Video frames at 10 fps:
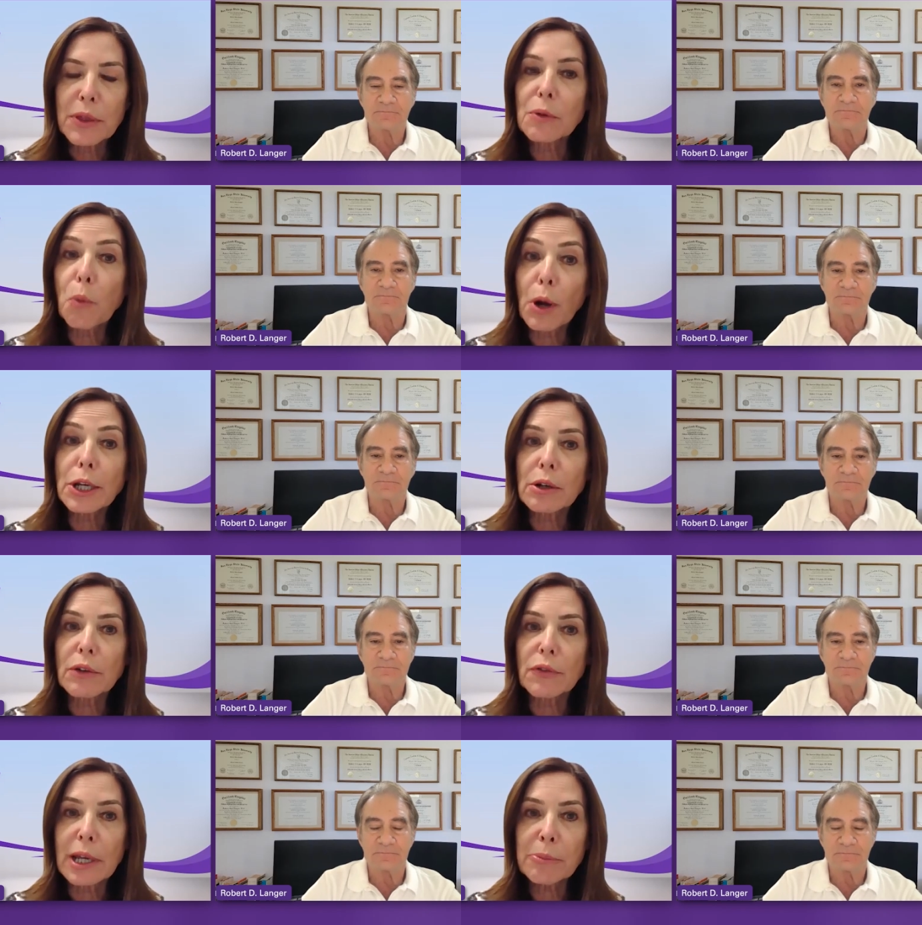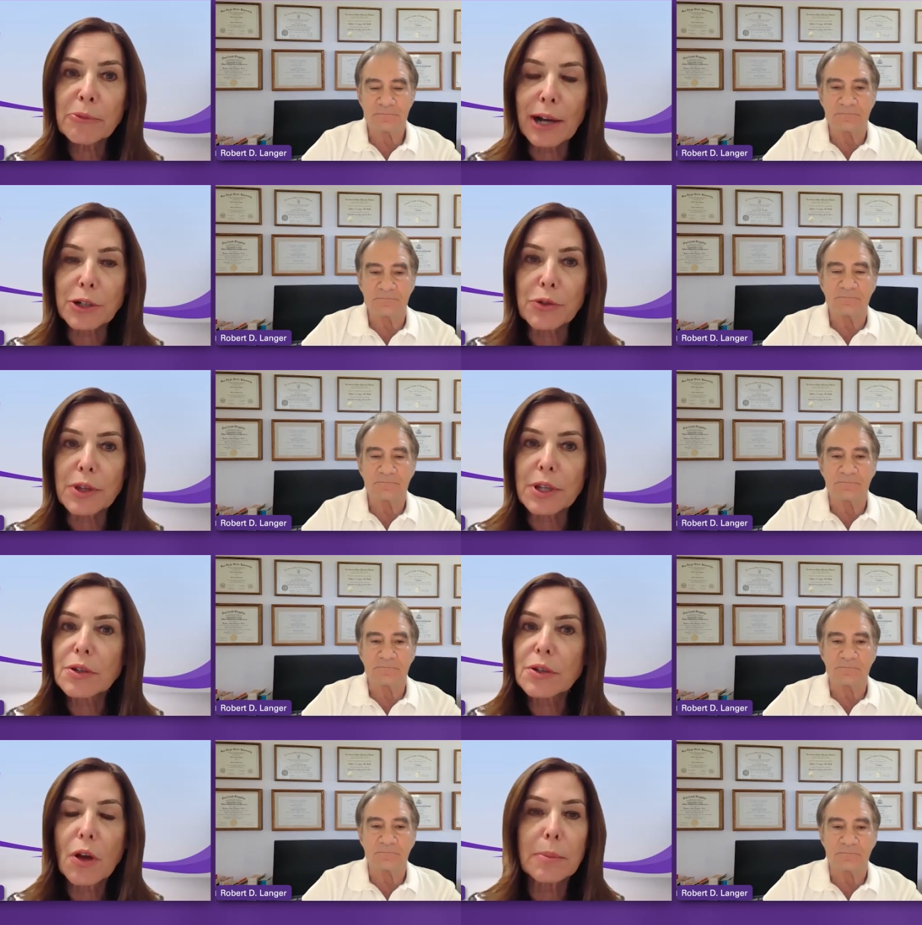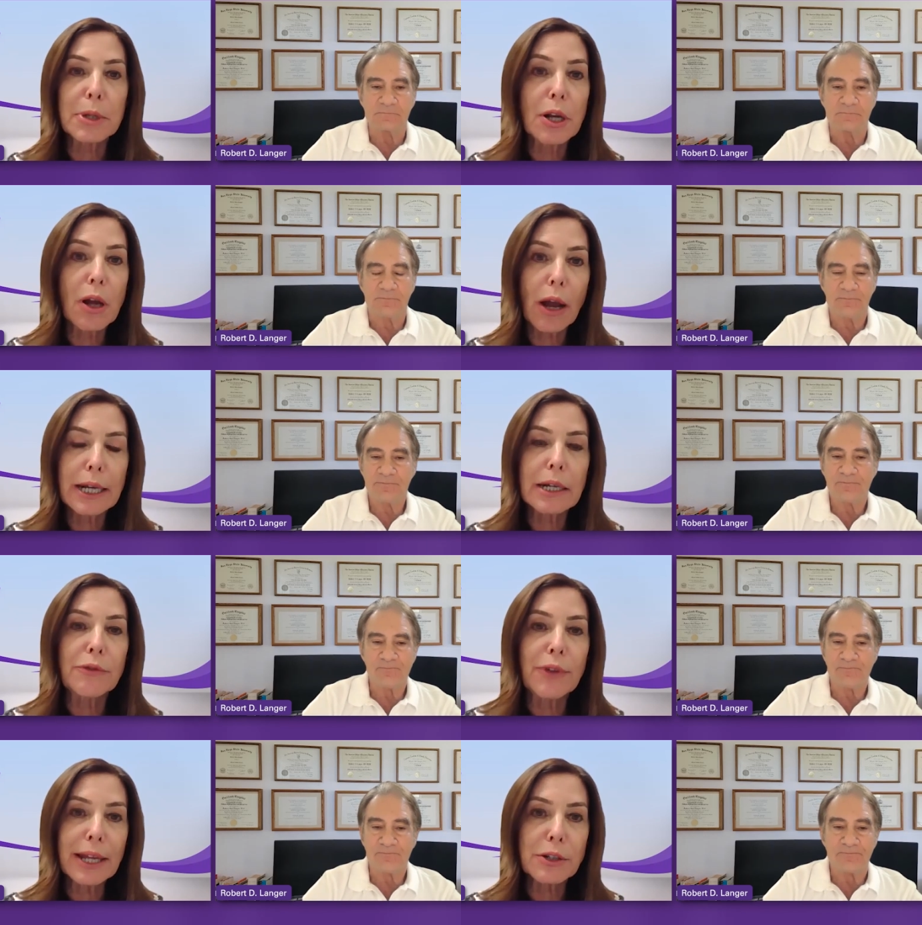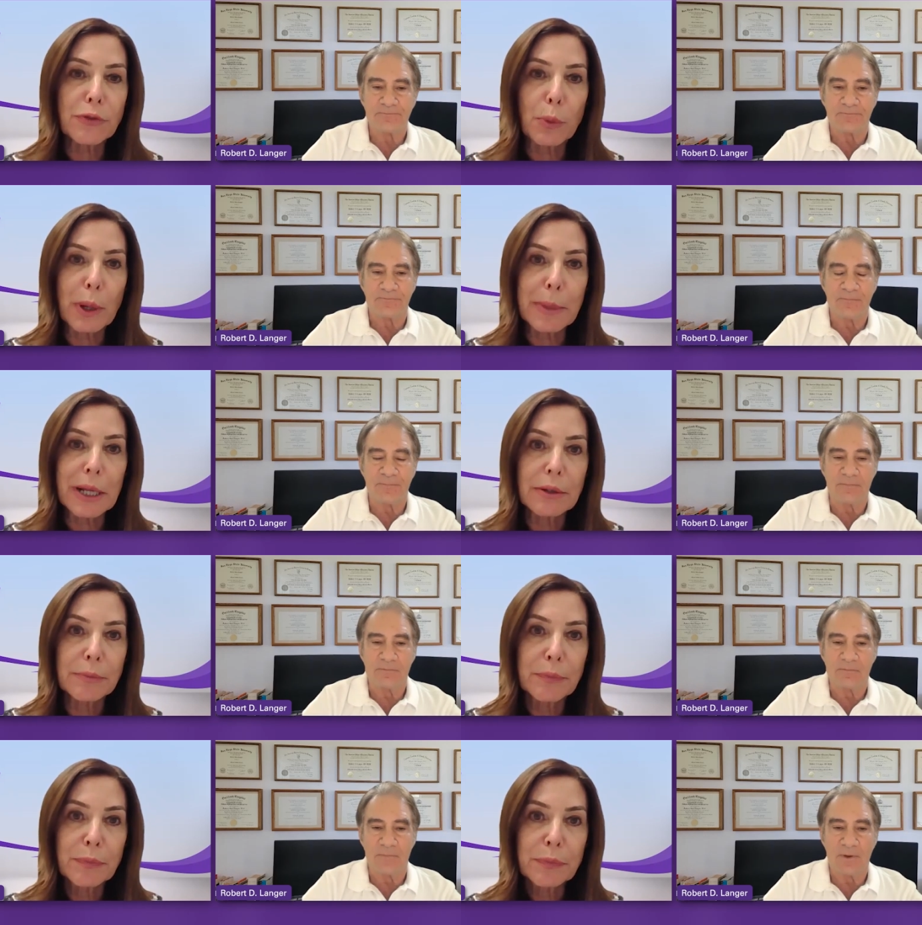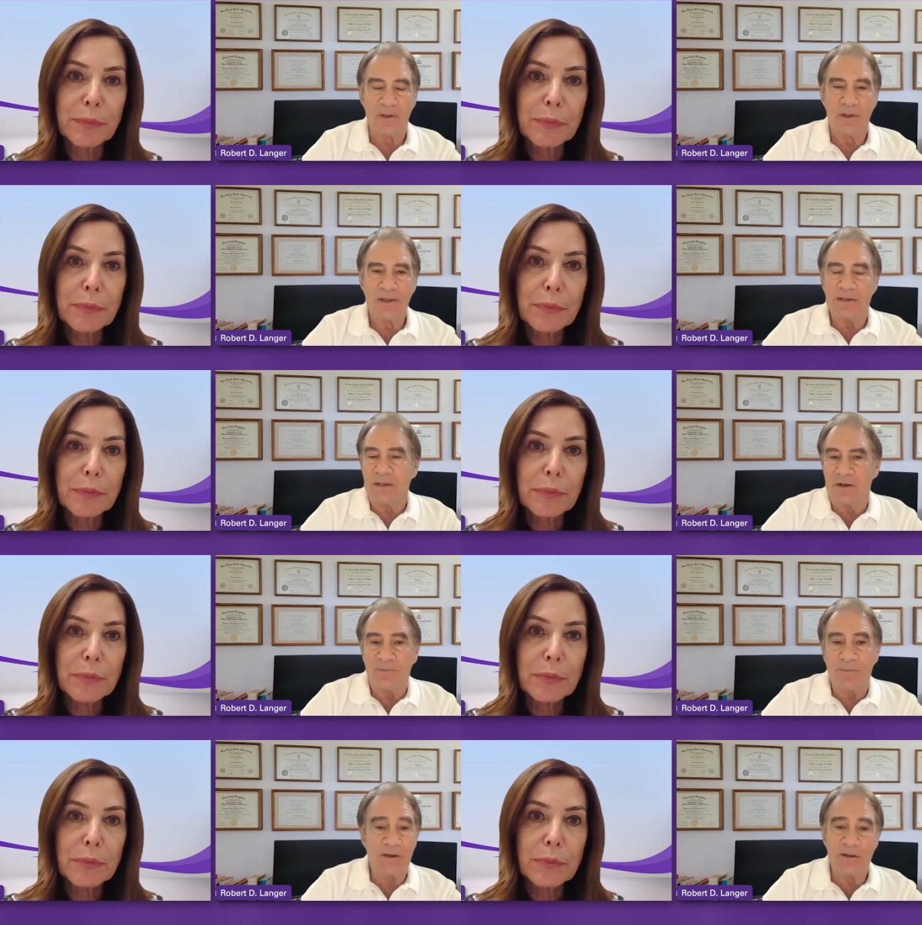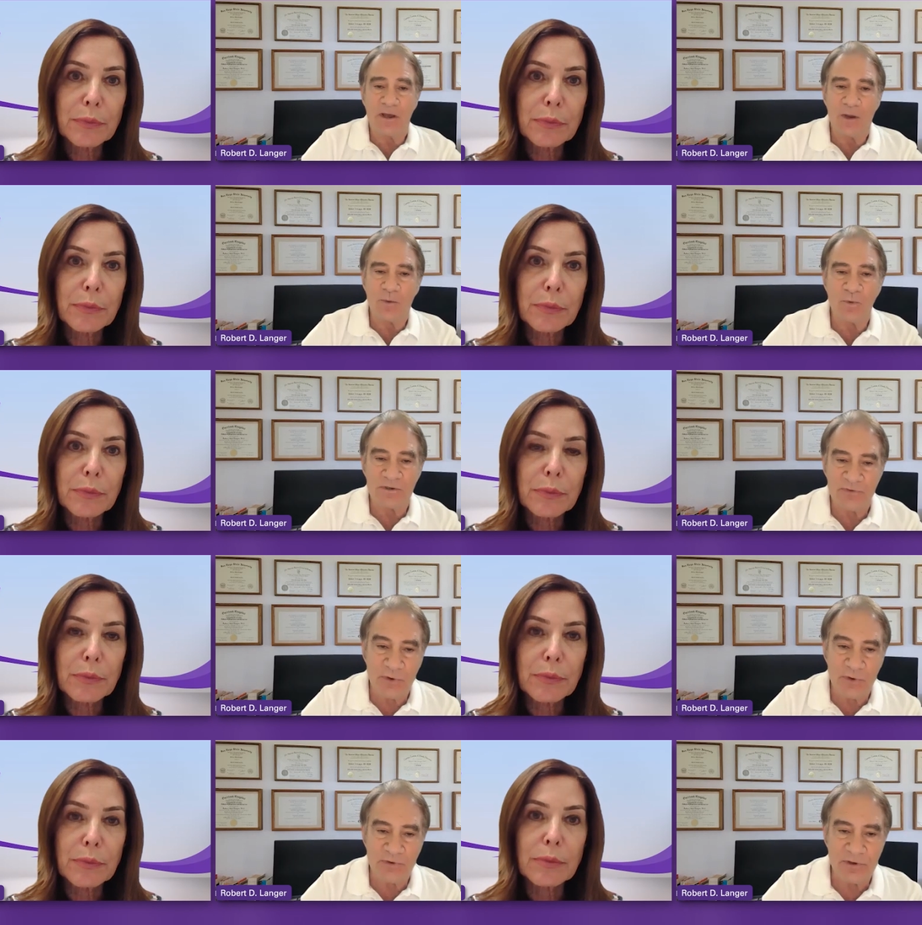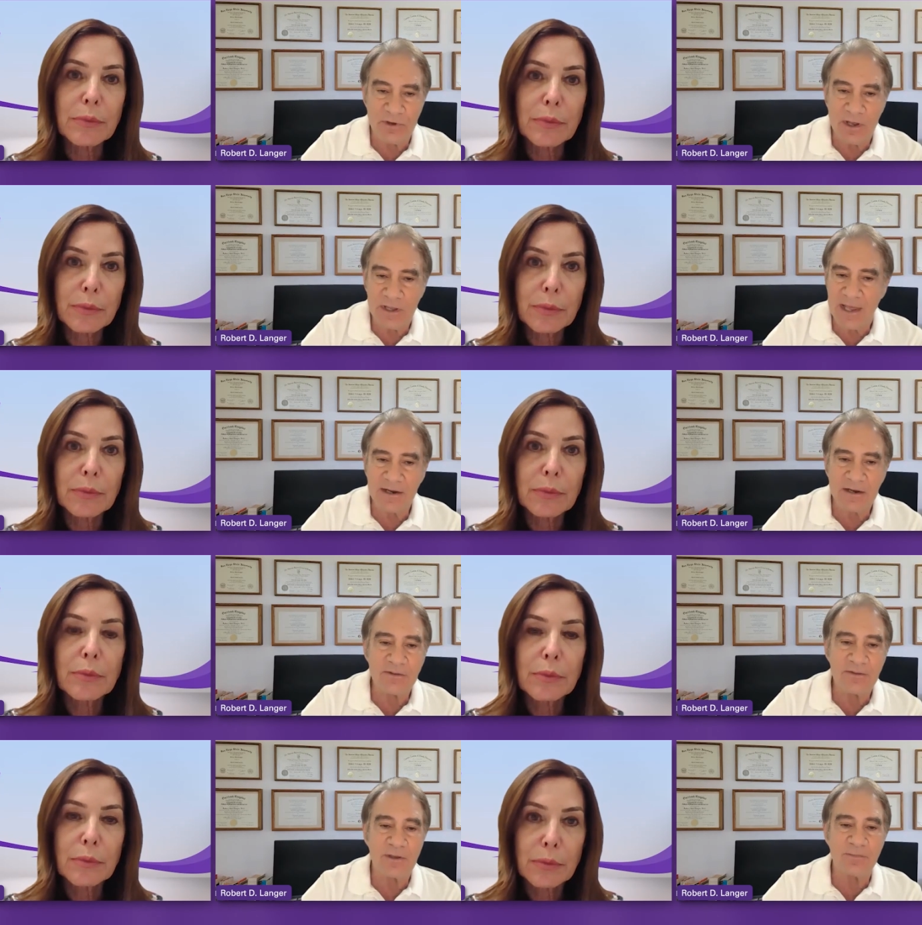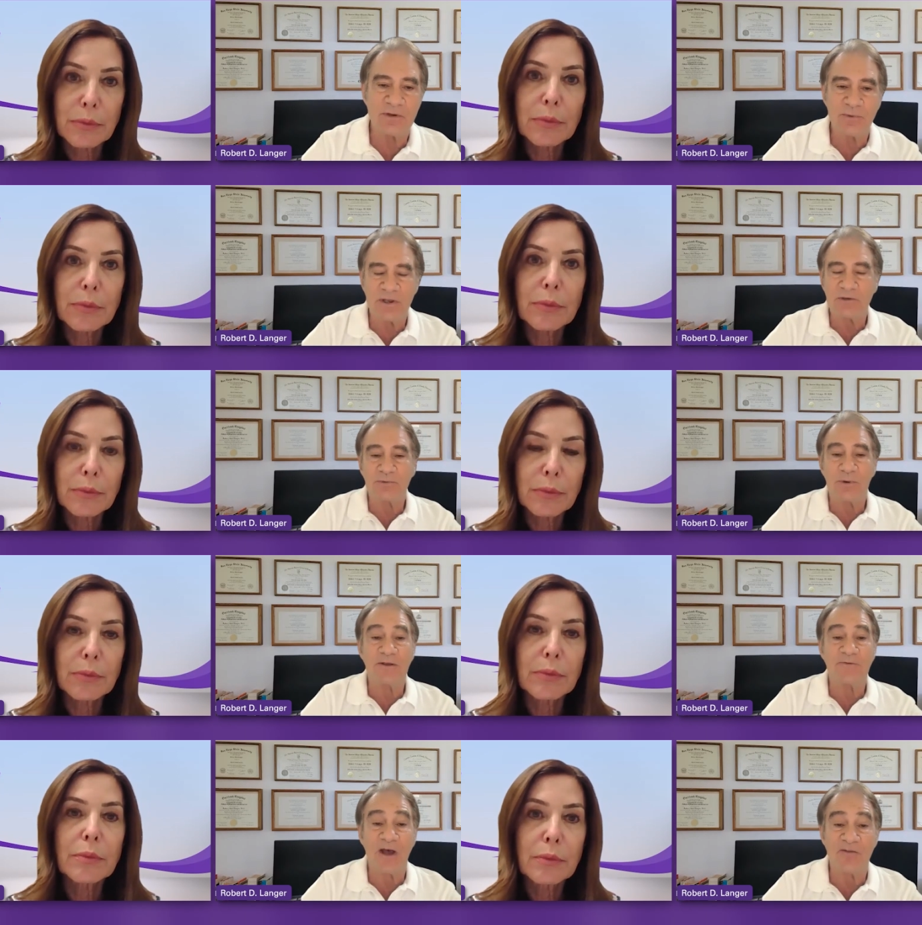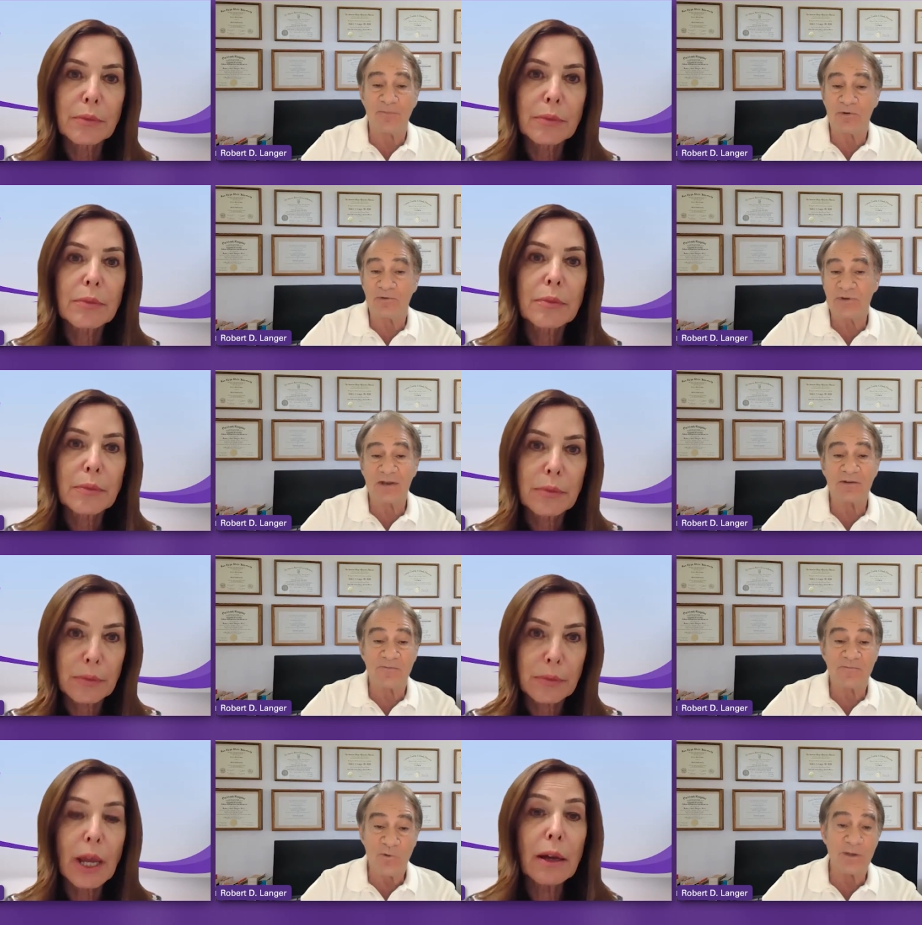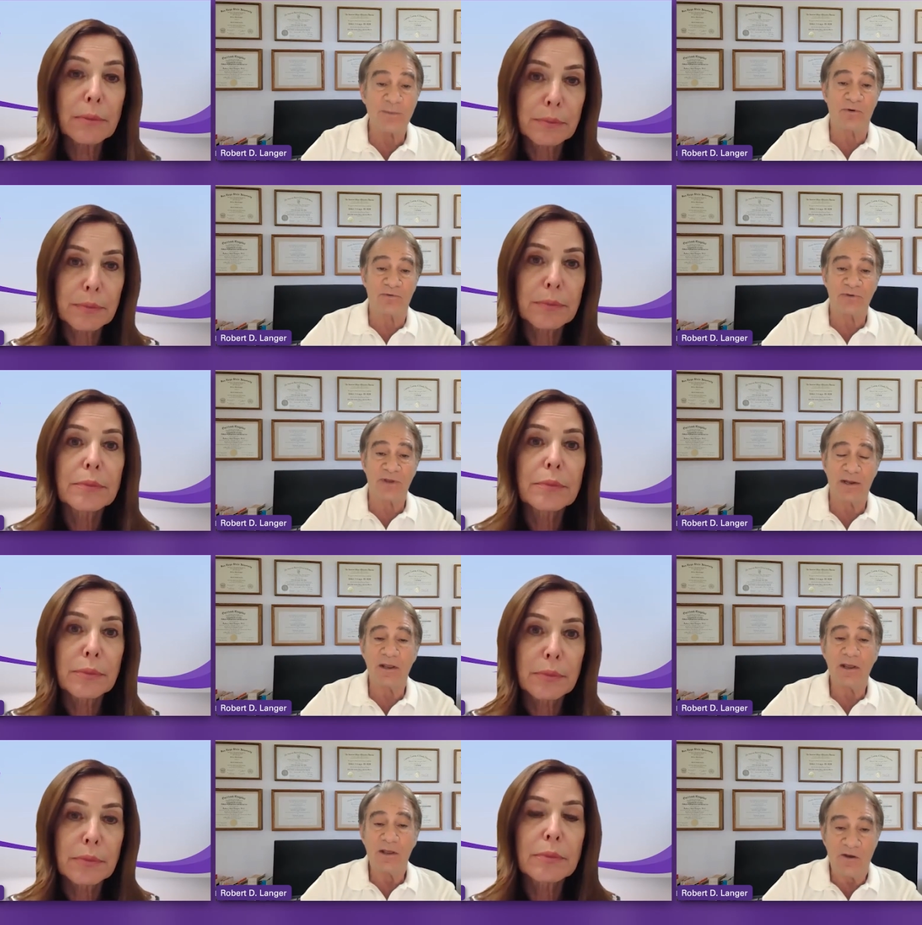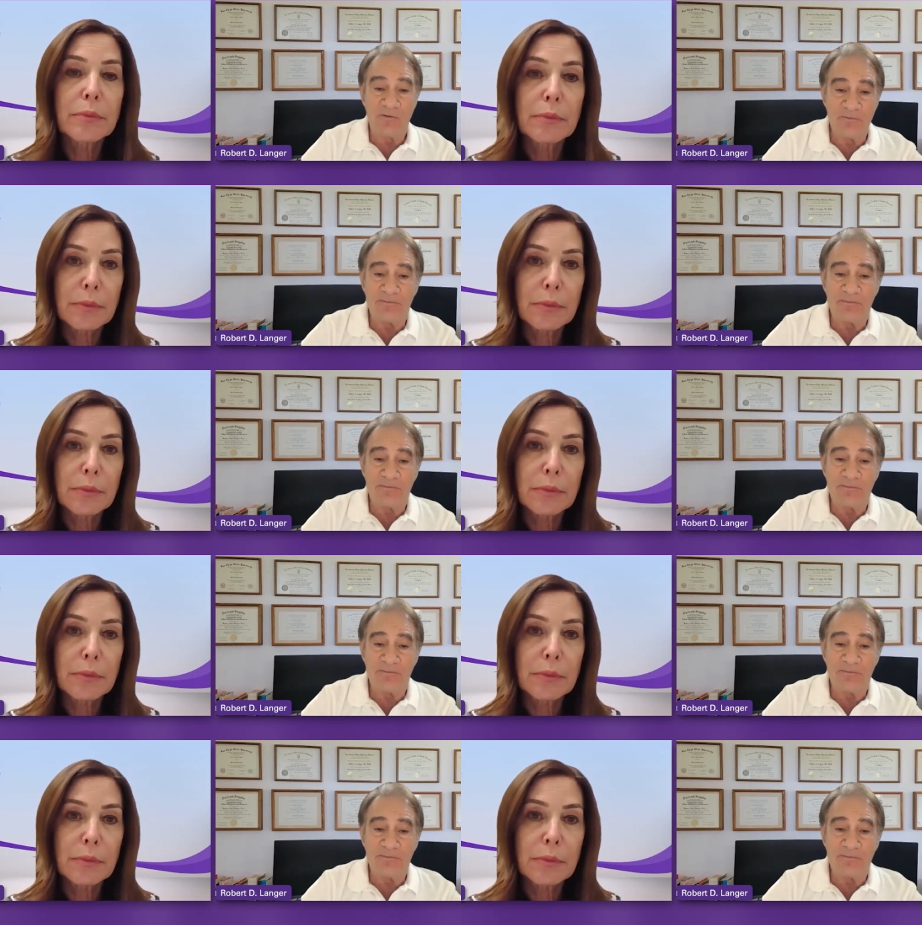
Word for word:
Speaker 1: within one year of a hip fracture. This is not a benign event for women.
Speaker 2: Yeah, depending on which source you look at, anything between 25% and 40% yeah. of